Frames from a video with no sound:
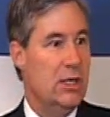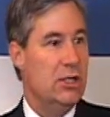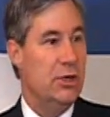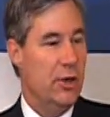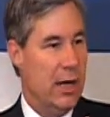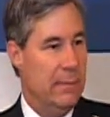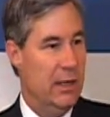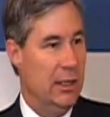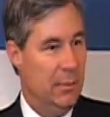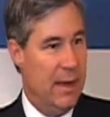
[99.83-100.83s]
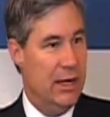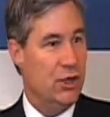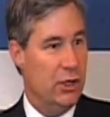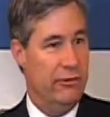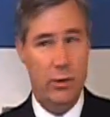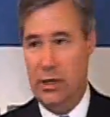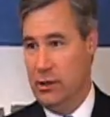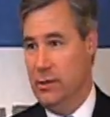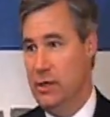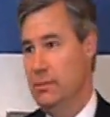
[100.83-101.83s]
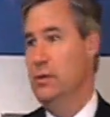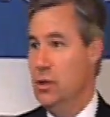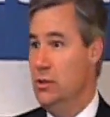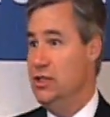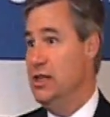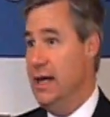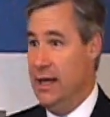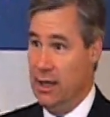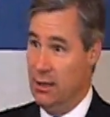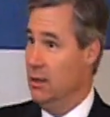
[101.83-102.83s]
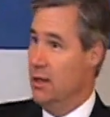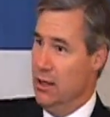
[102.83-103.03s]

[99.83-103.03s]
So you got to be a little patient if you hear the news saying,